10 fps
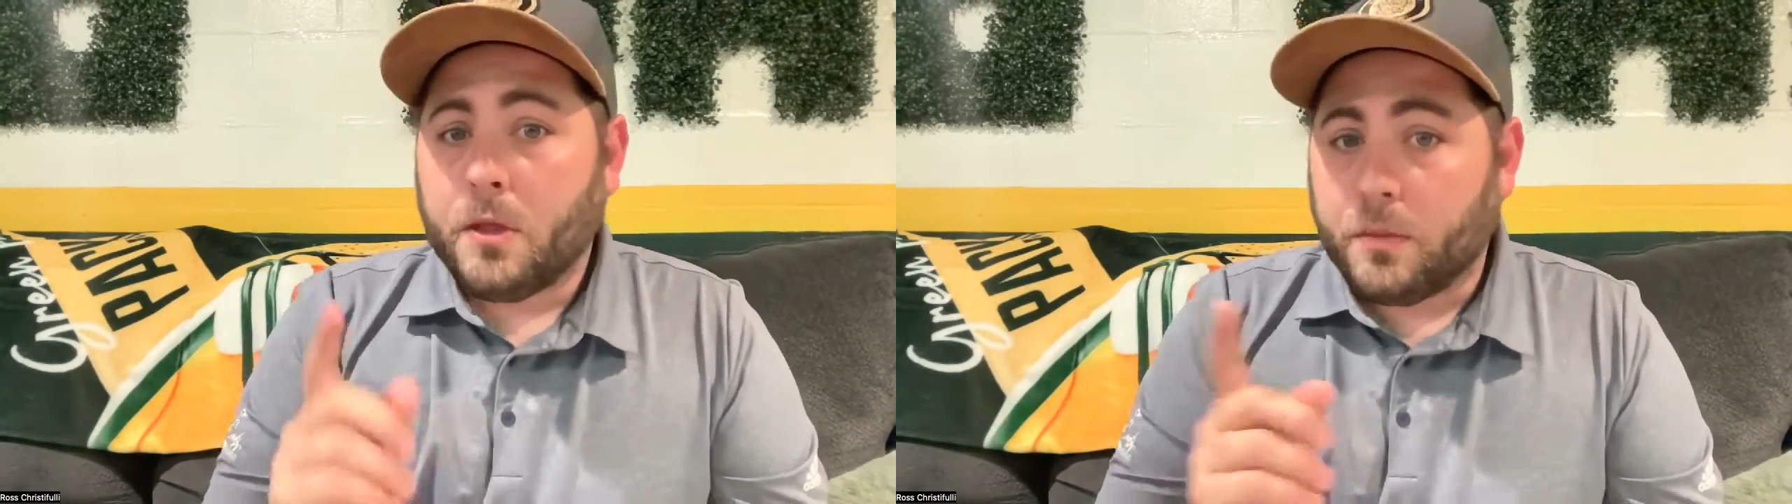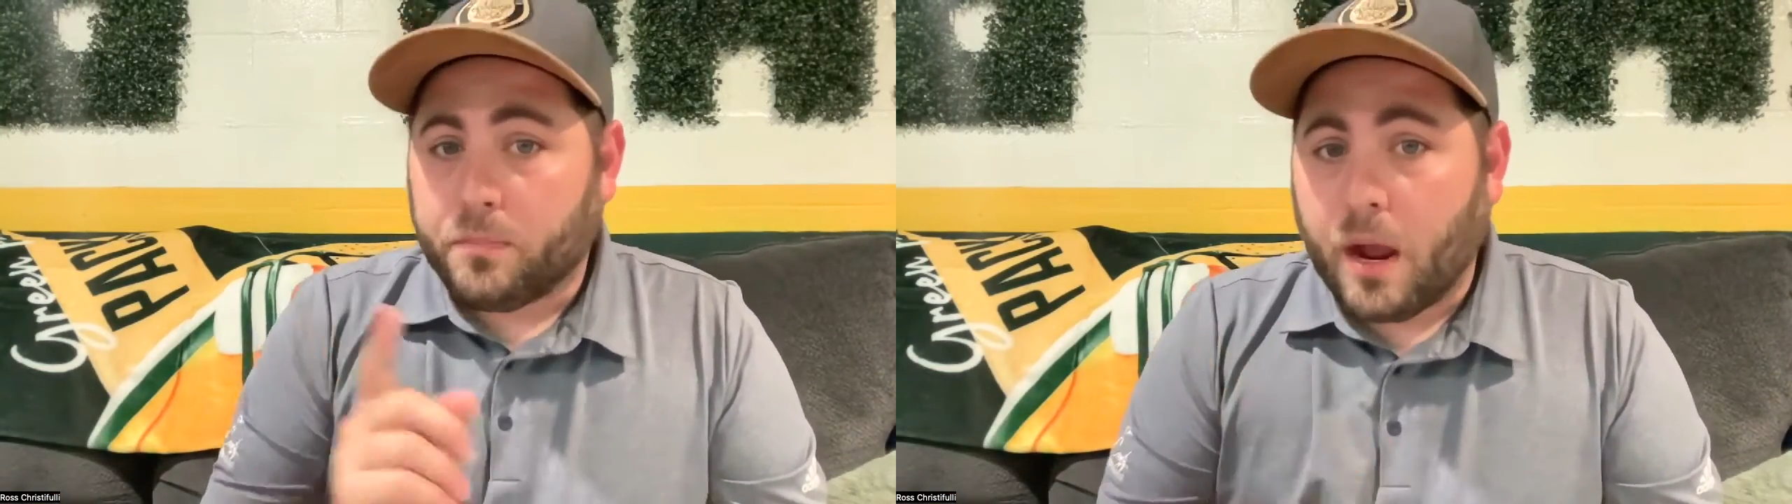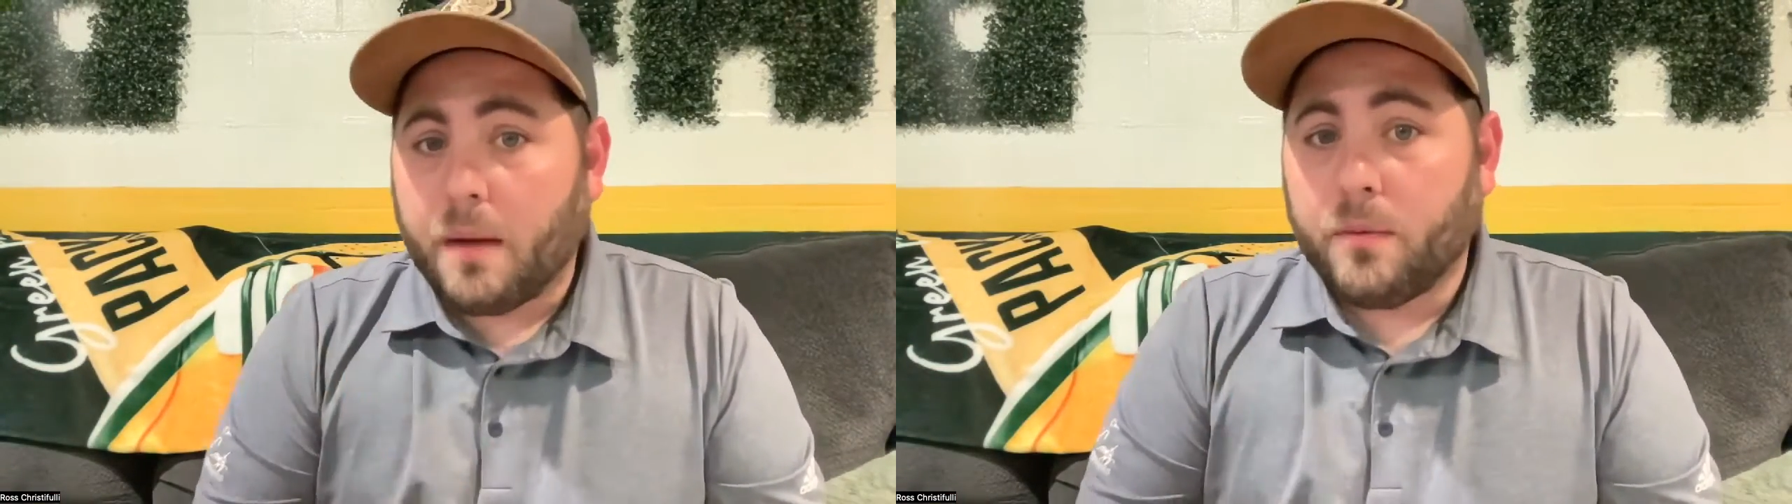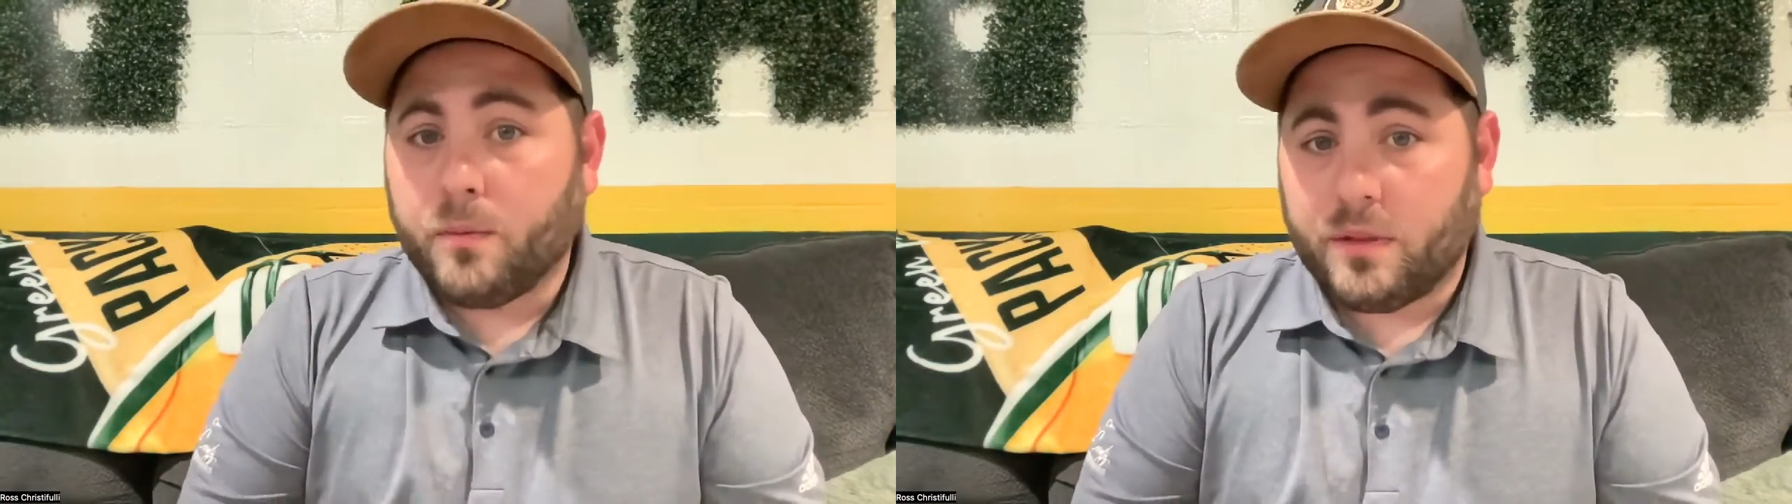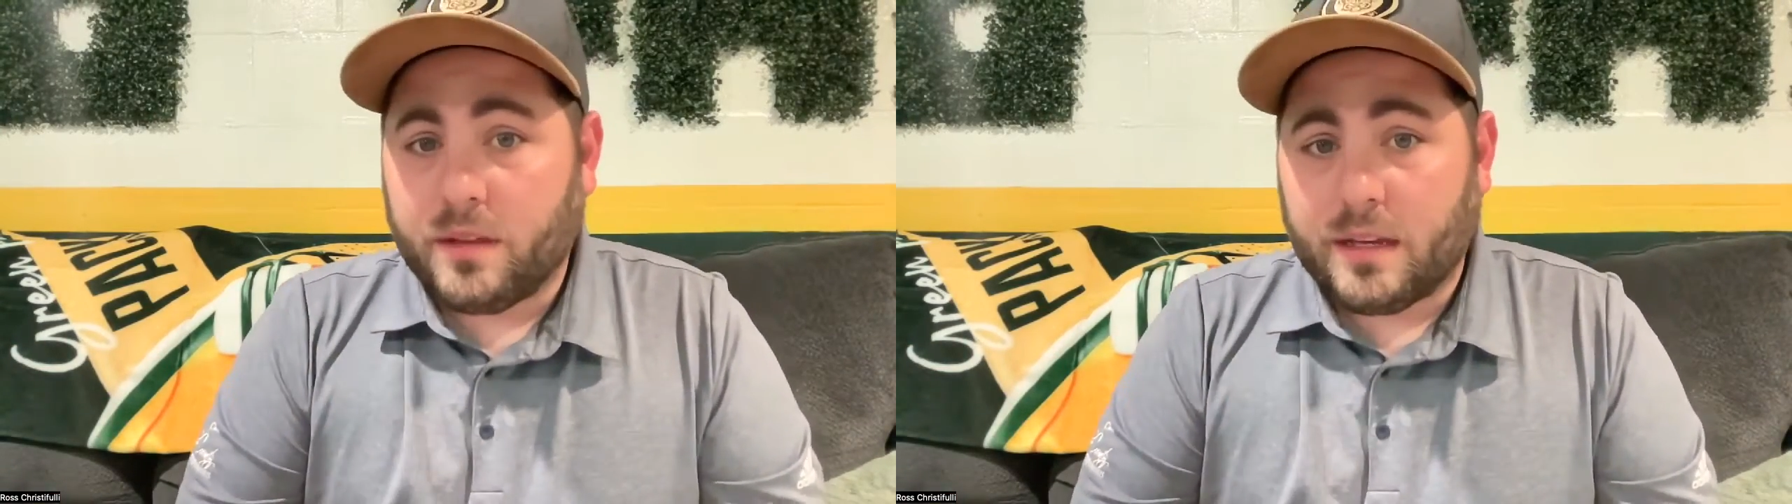The problem
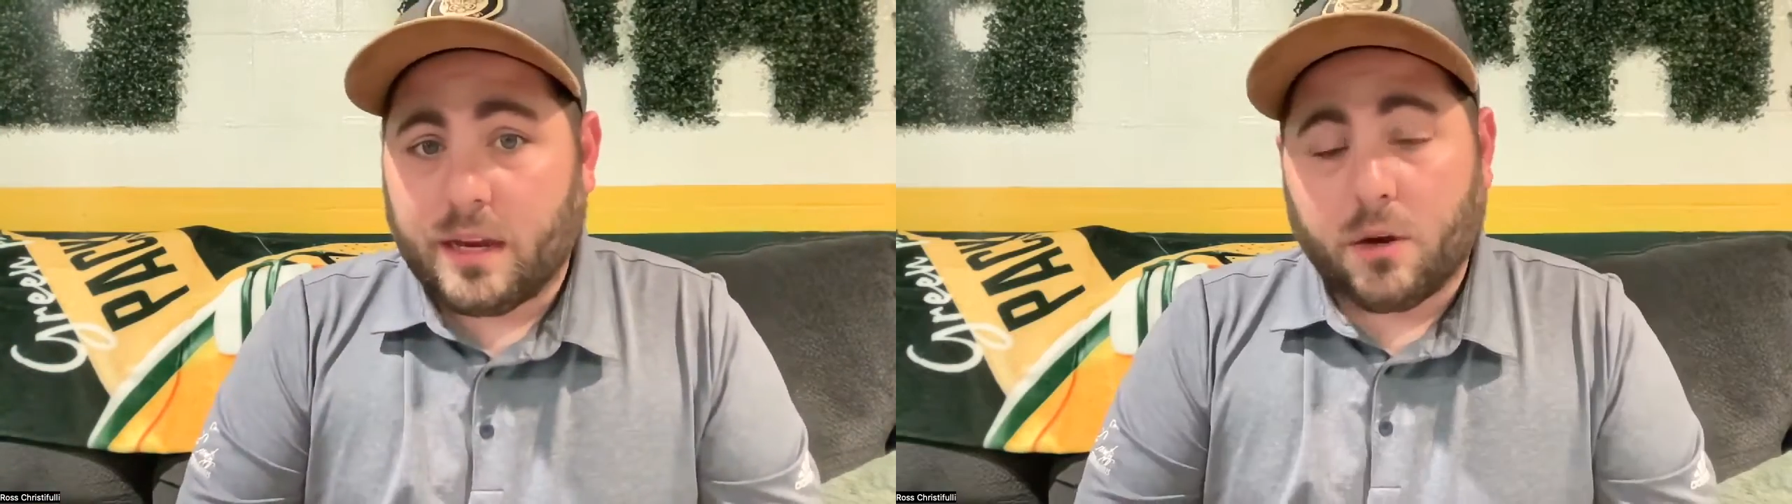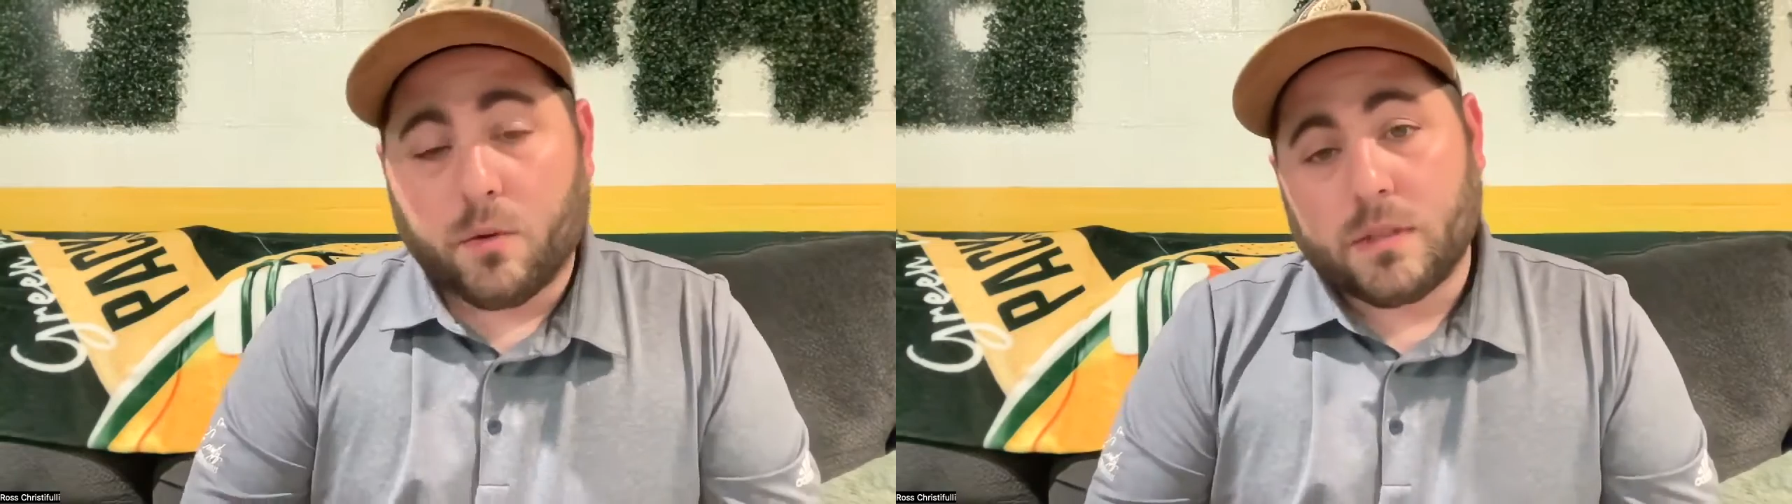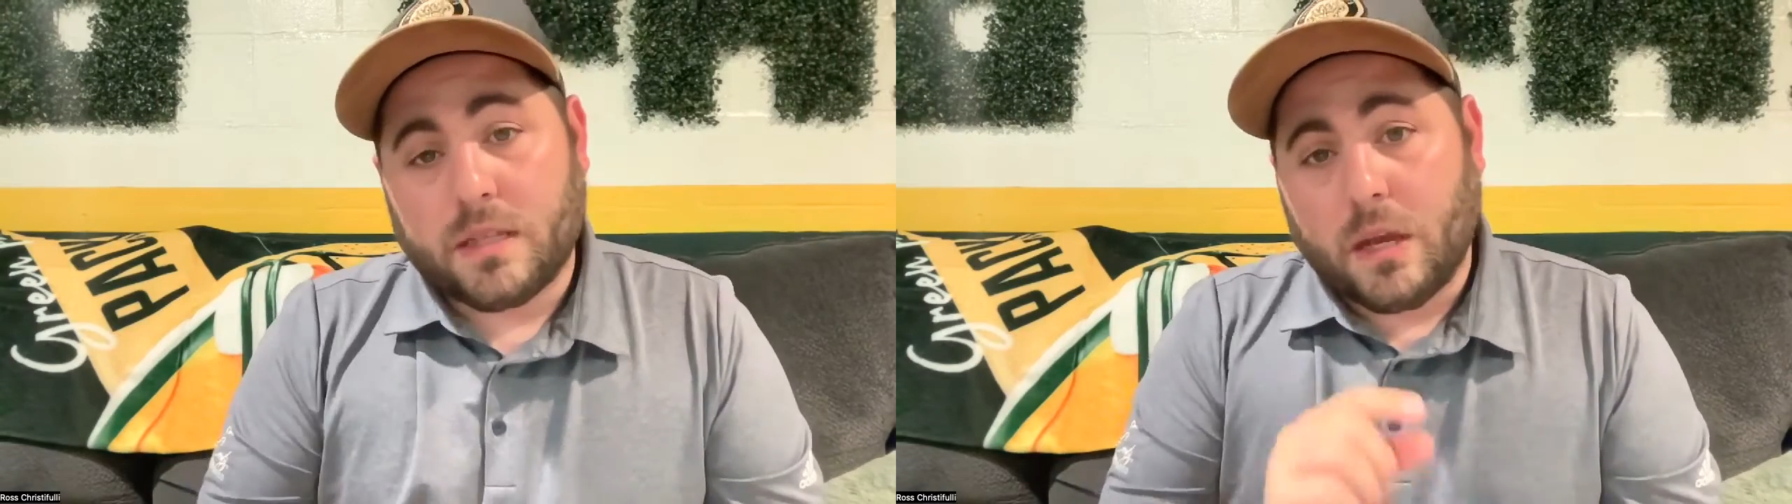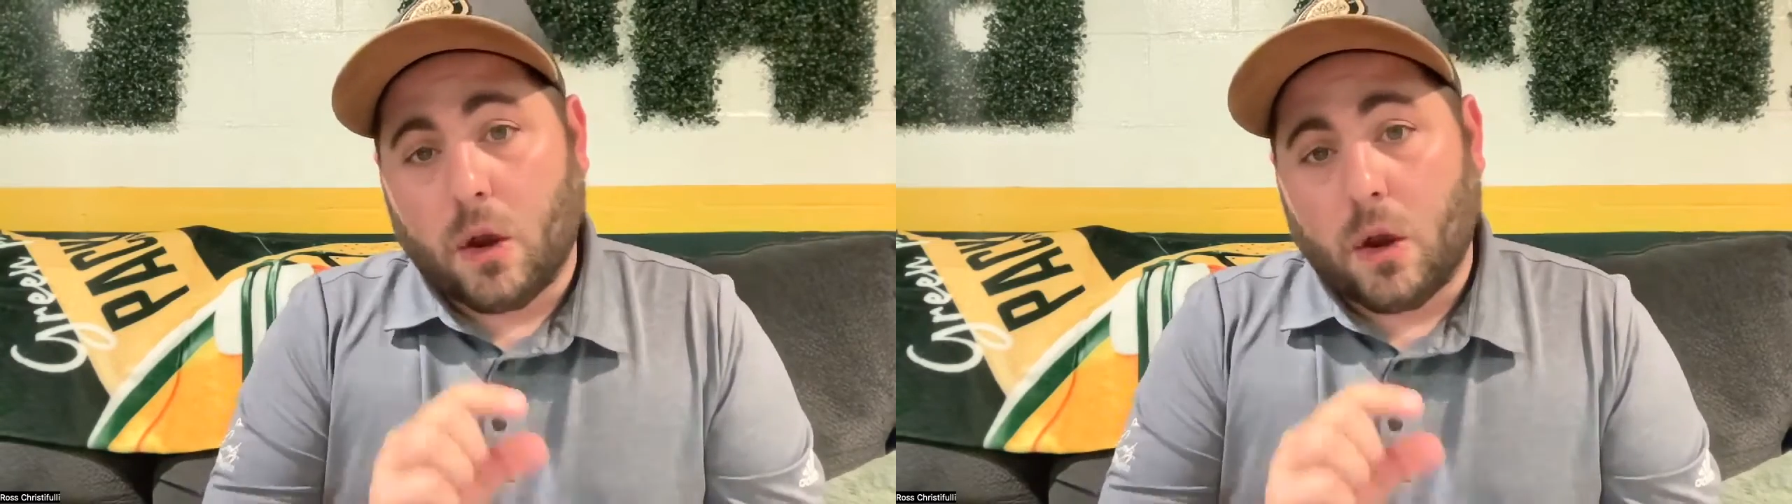with Lead Carrot was the